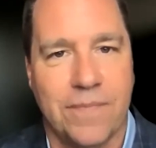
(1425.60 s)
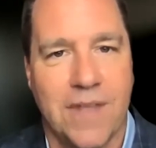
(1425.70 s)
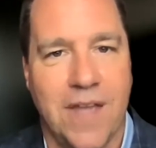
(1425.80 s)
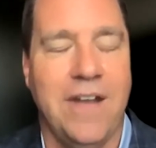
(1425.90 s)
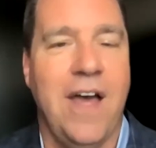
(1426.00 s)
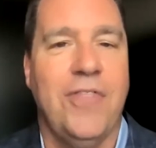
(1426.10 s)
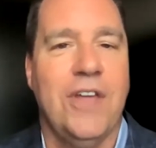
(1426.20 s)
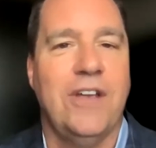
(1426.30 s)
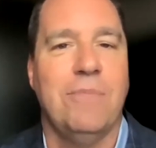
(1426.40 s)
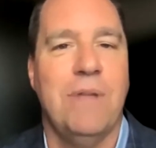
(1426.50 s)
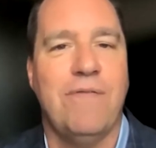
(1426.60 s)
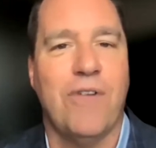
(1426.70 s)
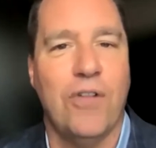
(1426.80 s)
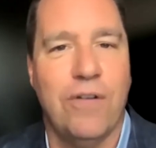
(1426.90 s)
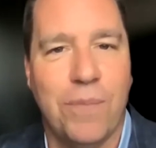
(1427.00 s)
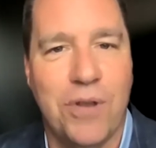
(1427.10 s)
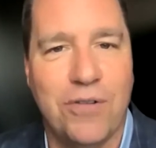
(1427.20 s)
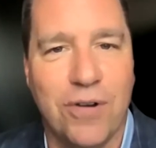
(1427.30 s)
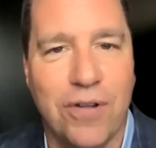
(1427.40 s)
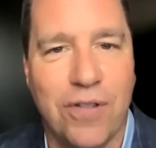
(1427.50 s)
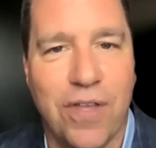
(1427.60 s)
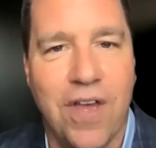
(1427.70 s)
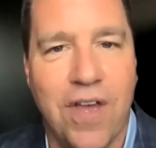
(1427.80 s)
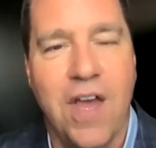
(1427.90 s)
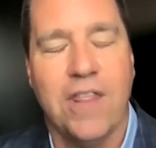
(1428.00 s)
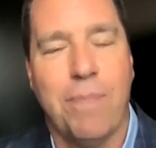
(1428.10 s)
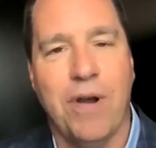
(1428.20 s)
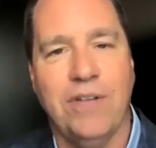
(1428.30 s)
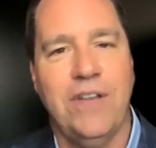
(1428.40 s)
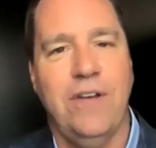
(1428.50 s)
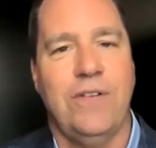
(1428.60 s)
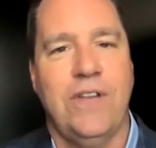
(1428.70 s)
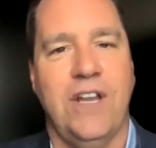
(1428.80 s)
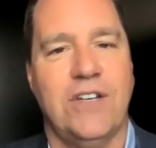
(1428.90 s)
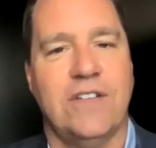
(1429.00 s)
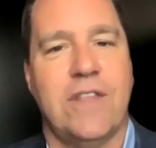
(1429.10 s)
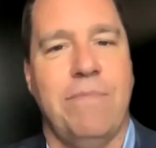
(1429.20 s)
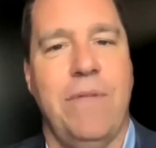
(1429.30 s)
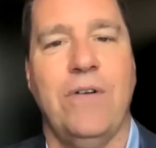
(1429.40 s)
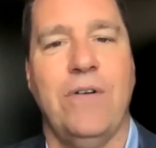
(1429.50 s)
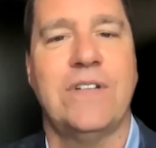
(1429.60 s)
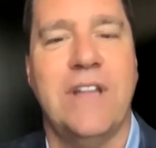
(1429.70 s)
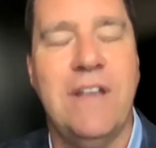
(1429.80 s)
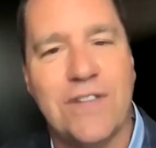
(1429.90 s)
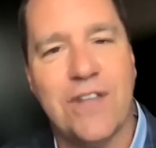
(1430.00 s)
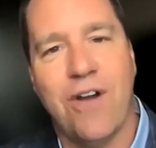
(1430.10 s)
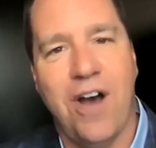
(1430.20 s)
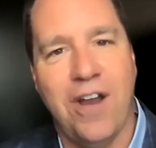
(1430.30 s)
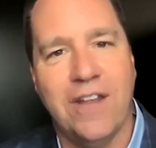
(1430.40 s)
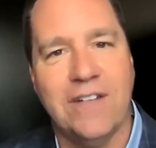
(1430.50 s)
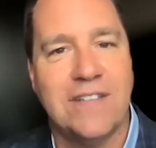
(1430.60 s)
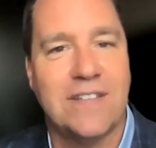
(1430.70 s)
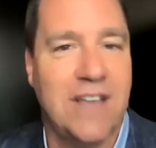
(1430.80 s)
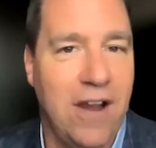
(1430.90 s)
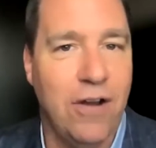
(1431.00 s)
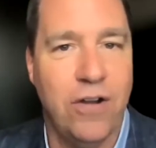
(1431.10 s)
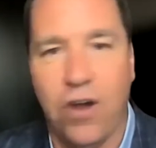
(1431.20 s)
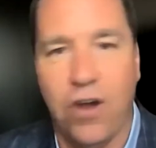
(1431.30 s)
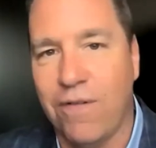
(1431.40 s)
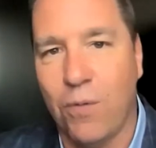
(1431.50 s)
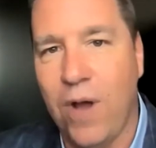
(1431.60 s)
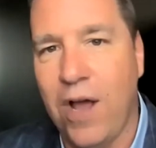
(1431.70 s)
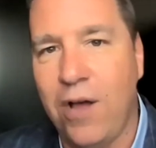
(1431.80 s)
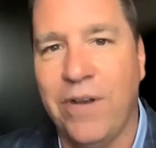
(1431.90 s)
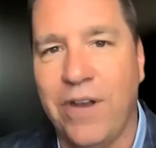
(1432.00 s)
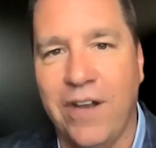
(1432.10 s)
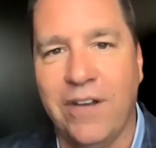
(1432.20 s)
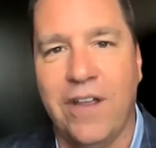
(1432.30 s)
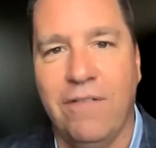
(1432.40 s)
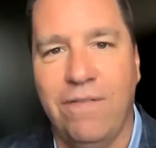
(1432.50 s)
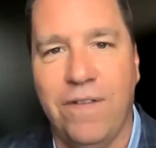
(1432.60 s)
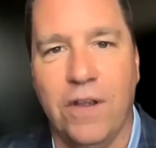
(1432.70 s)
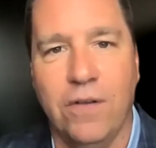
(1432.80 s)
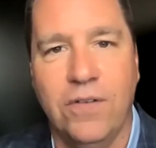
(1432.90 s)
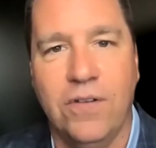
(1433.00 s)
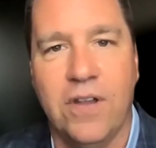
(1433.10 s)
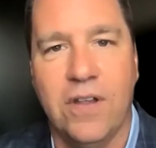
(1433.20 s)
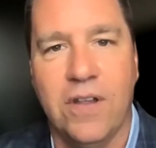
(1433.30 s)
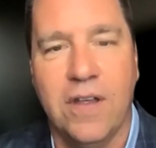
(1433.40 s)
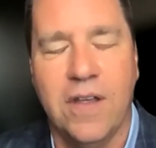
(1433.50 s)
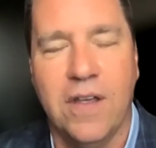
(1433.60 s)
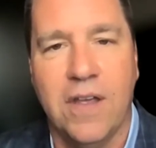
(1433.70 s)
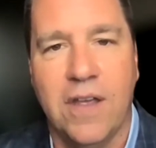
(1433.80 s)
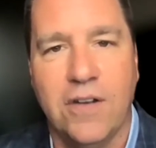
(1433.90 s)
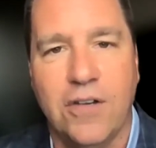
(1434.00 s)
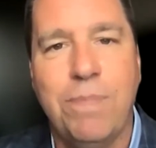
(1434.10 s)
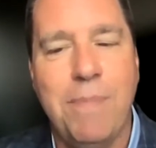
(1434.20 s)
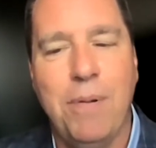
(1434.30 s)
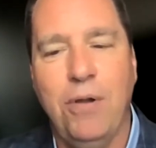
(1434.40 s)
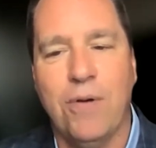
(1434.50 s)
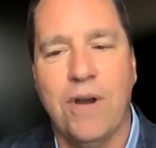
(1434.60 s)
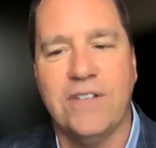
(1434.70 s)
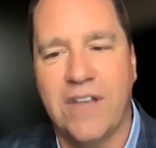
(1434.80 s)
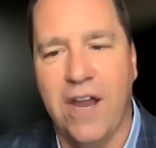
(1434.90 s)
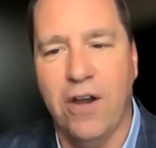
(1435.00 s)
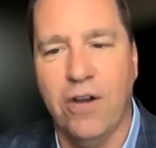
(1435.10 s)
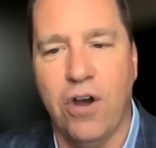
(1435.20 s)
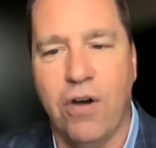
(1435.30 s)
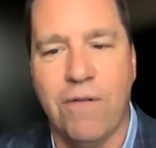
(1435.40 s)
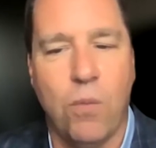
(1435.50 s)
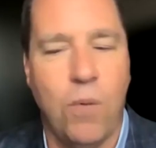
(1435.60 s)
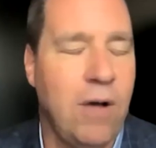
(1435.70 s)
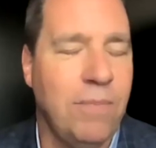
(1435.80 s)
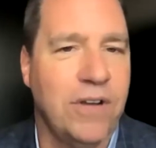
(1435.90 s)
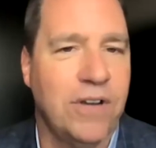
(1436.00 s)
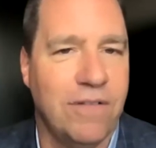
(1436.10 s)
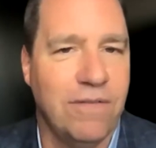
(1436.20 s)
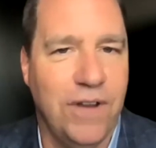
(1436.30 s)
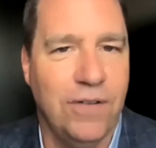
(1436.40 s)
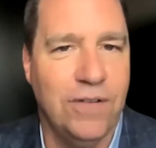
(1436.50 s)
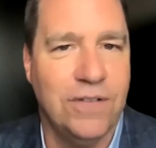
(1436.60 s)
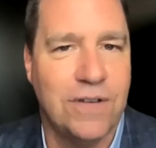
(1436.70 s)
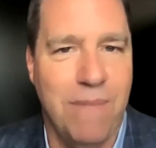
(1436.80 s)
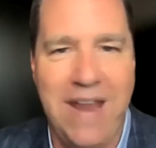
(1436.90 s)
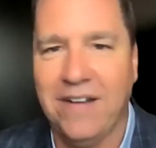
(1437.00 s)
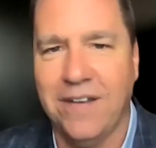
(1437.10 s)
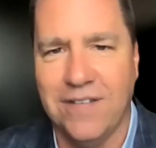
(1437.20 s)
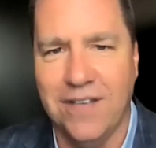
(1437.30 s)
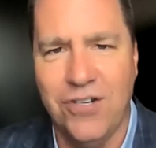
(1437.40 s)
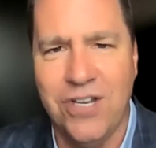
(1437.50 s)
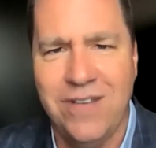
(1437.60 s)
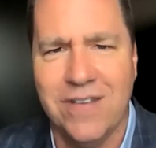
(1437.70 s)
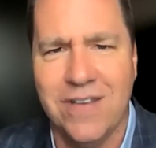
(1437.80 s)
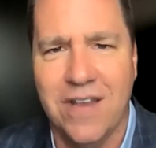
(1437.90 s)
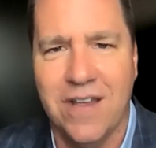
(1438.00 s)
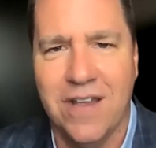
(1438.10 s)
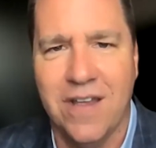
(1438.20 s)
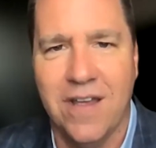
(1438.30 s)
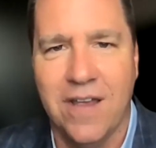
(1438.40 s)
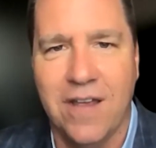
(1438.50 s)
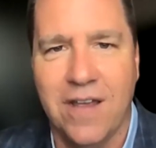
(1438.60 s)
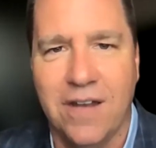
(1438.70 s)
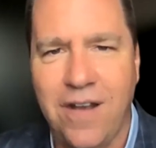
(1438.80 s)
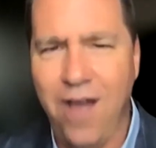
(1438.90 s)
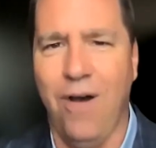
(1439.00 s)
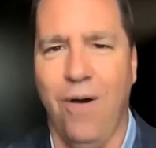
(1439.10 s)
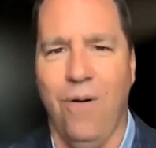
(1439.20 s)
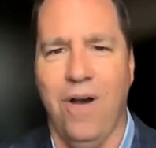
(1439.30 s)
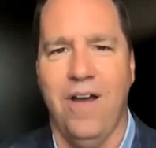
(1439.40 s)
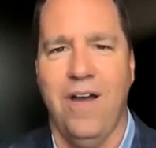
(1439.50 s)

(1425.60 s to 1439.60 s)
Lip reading: And nothing could be further from the truth. The person who teaches the most leaves their audience scared, overwhelmed, and confused. Do people who are scared, overwhelmed, and confused make decisions? No.